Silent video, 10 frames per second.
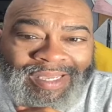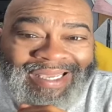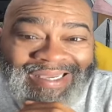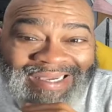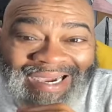
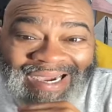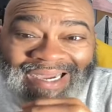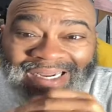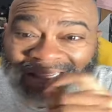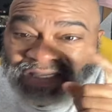And
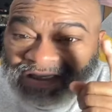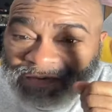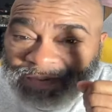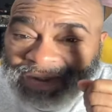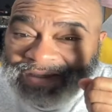God has
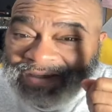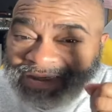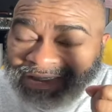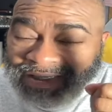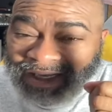
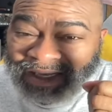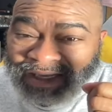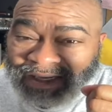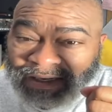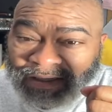explicitly said